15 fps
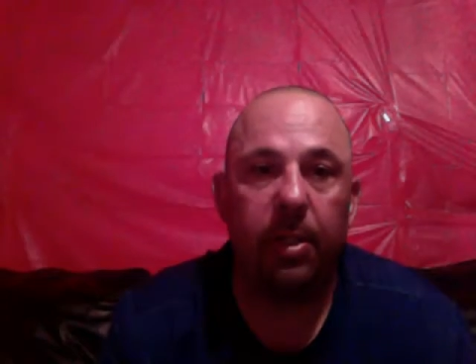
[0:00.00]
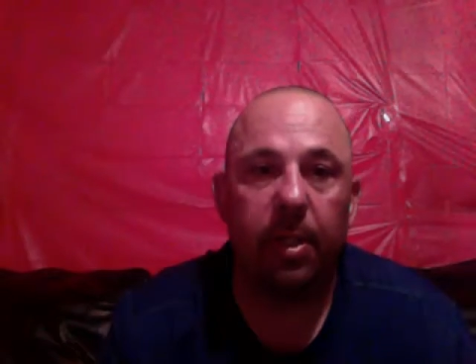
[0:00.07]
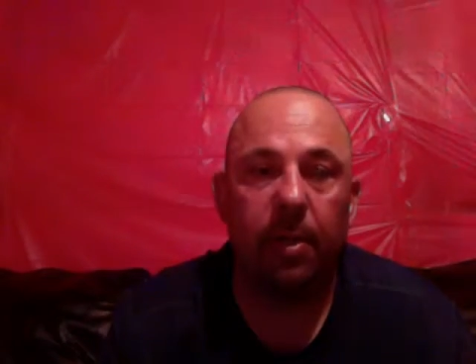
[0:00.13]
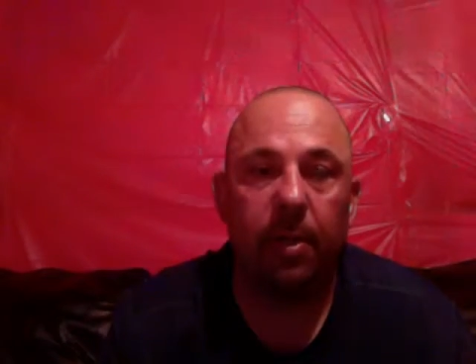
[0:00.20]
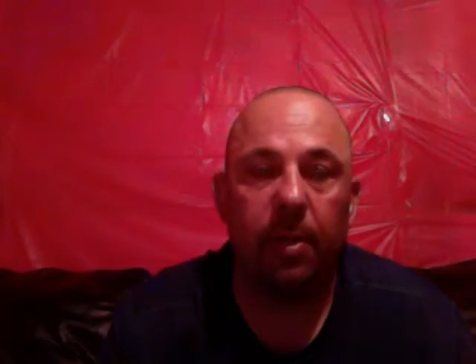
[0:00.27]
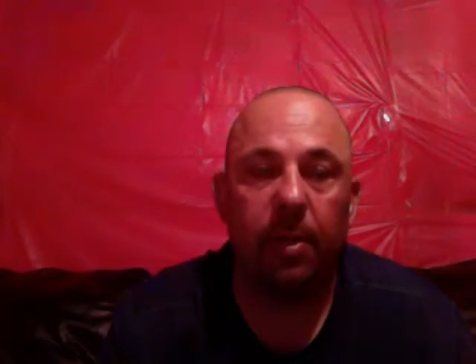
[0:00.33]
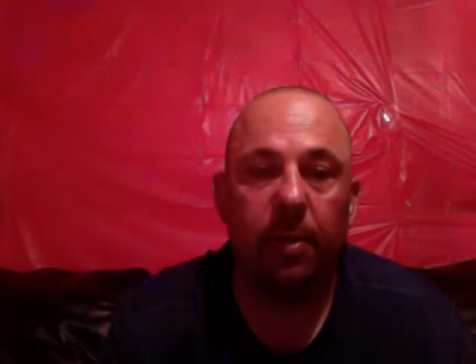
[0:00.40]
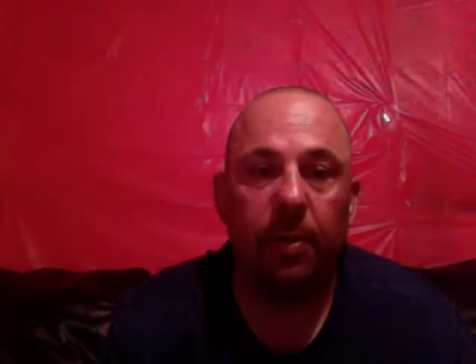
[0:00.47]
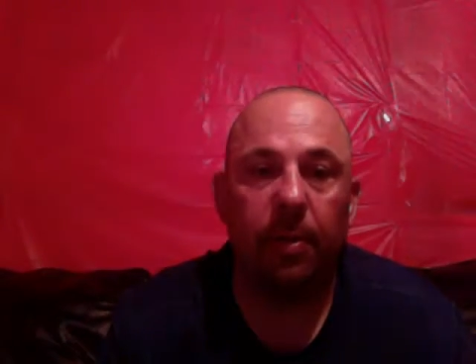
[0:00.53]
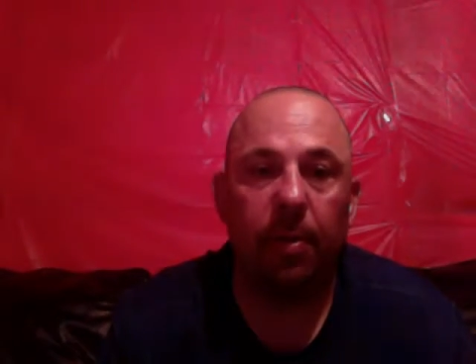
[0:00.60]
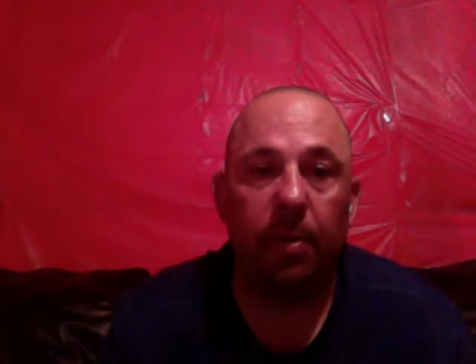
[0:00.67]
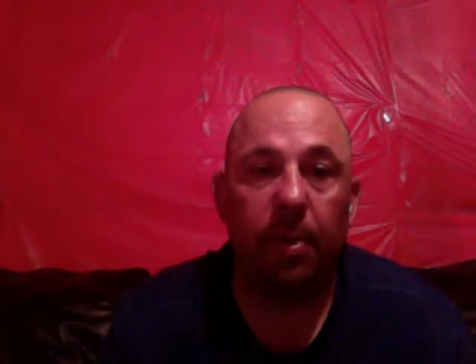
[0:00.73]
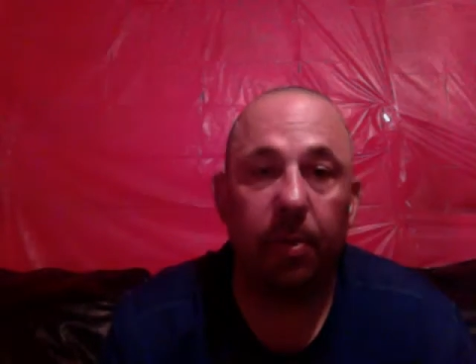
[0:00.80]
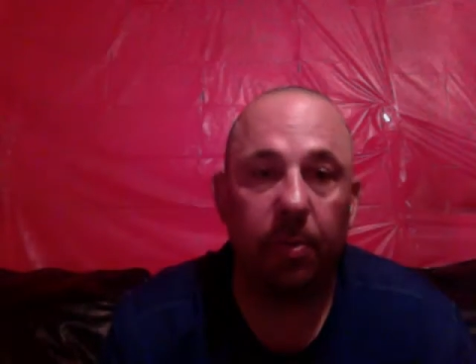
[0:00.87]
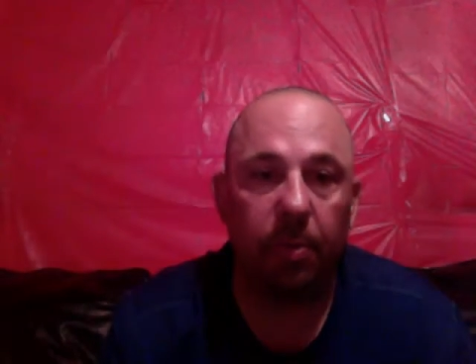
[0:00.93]
that are, I
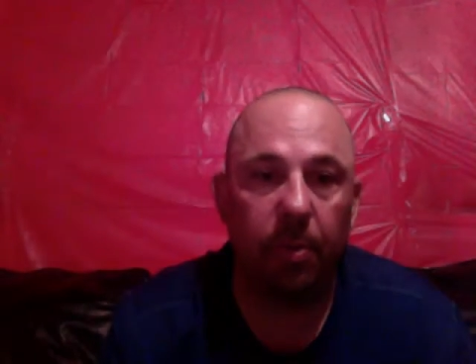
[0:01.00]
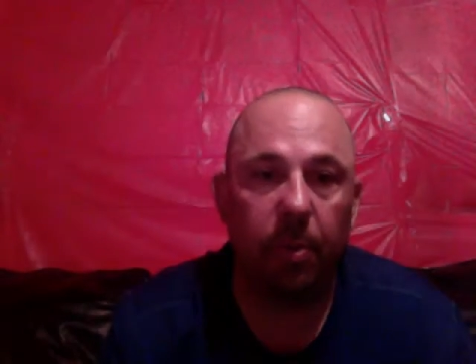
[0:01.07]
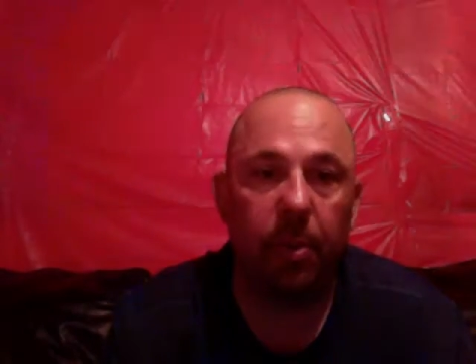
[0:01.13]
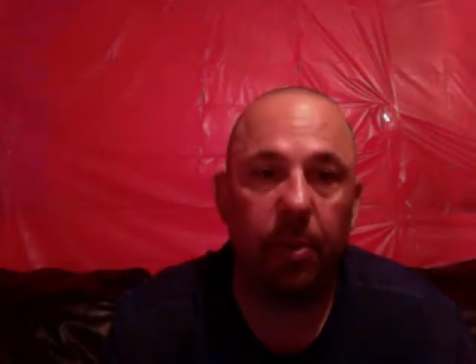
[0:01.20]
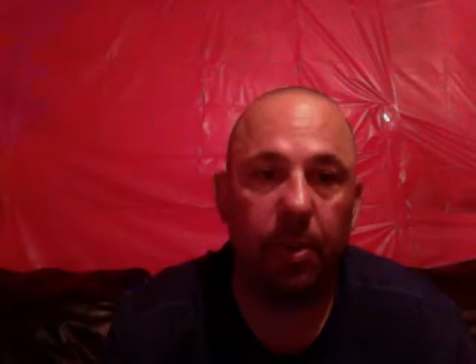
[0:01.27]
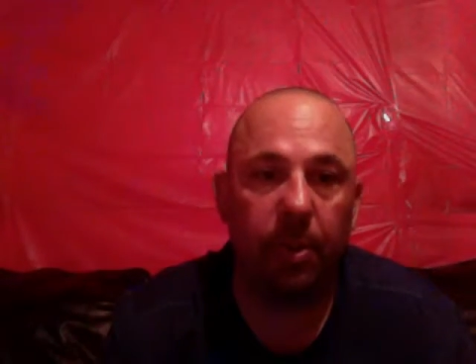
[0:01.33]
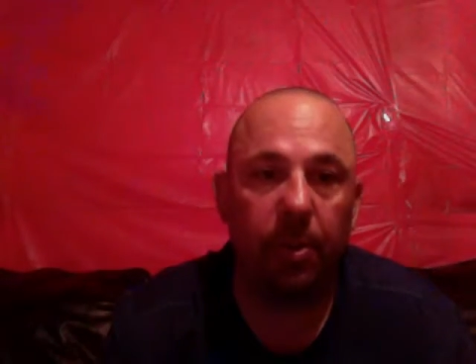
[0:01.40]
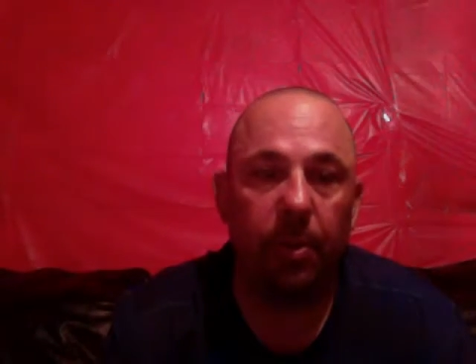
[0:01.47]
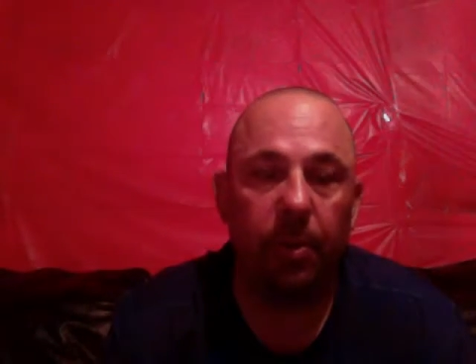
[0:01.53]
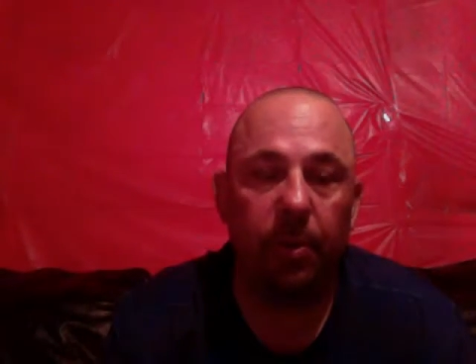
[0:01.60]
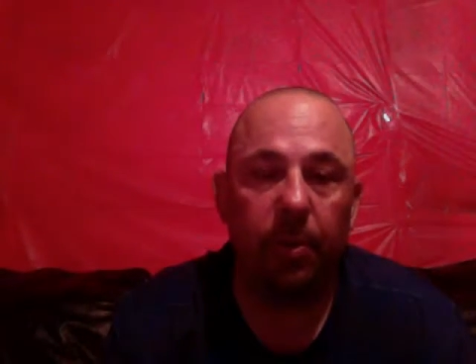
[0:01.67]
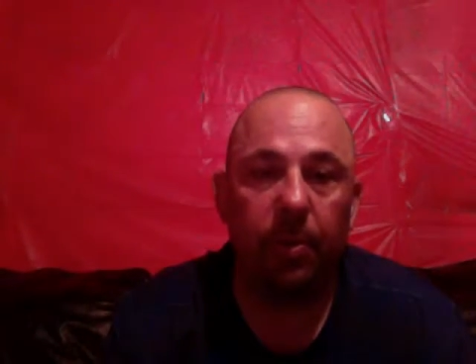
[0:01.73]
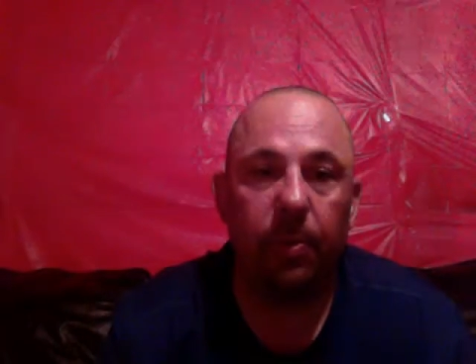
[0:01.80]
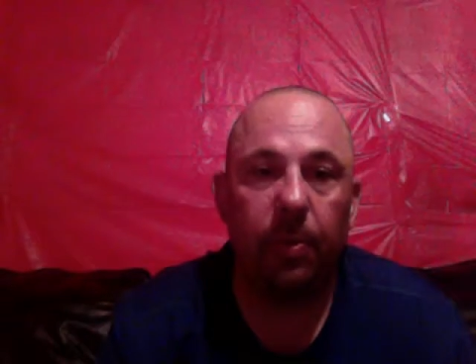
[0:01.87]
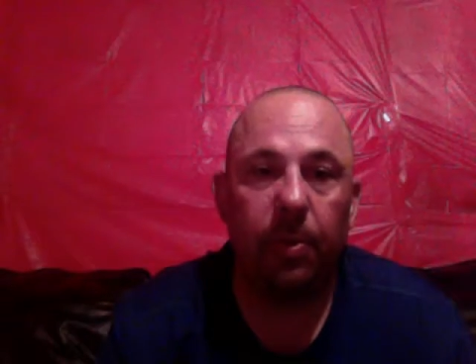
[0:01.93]
mean, they're important to
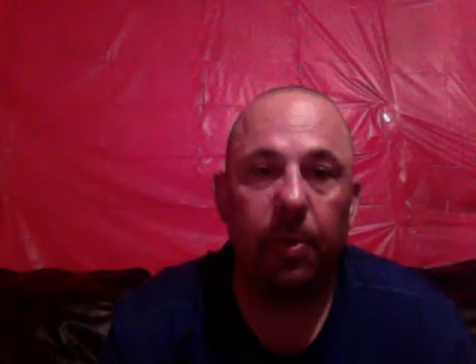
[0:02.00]
you